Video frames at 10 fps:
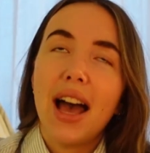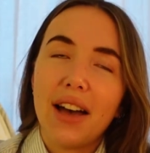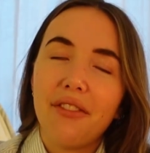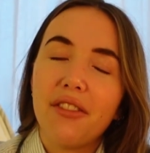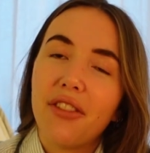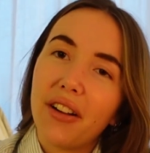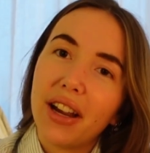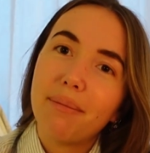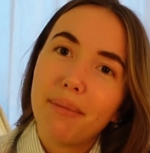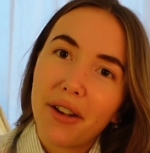Have a
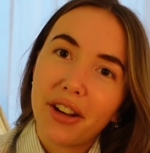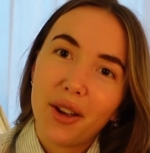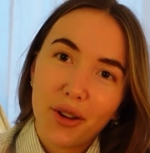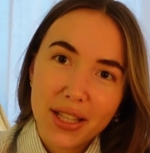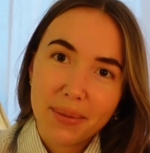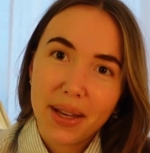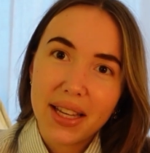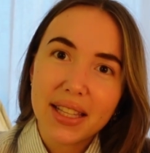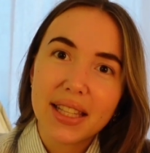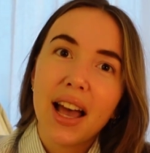very Merry
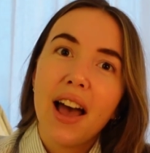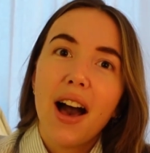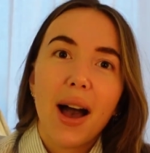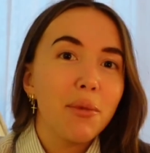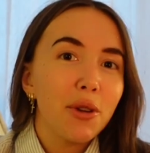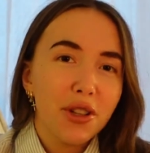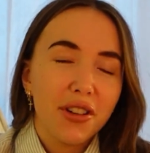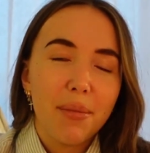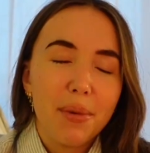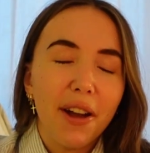Christmas. I'm not sure
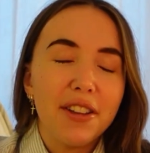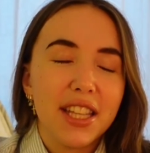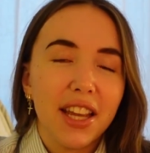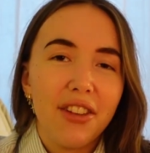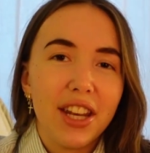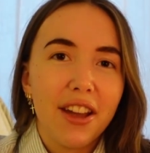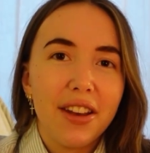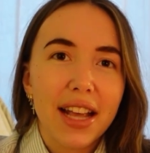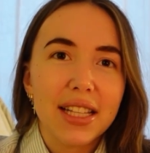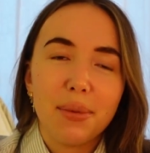I'll be posting a video
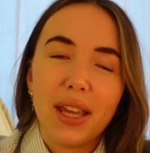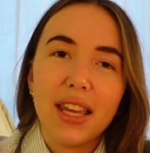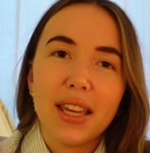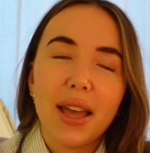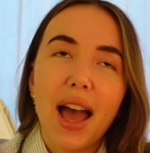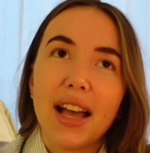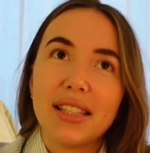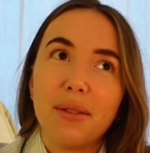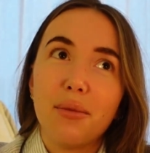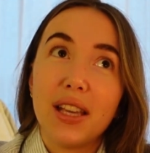next week as
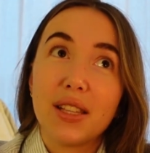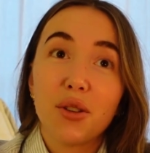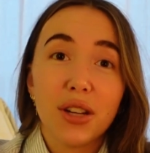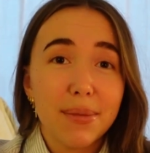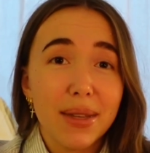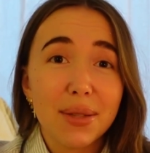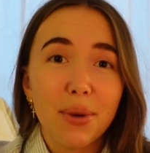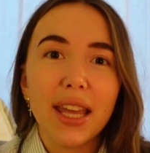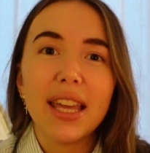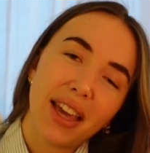it is Christmas
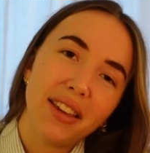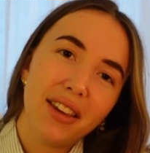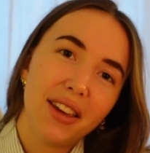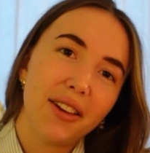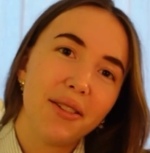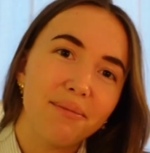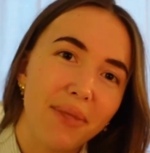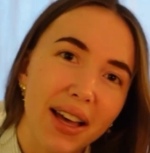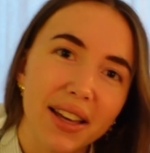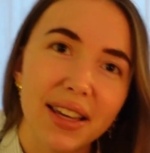week. Thank you,
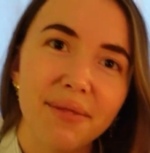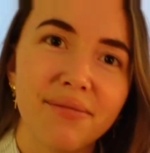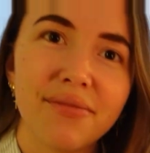bye.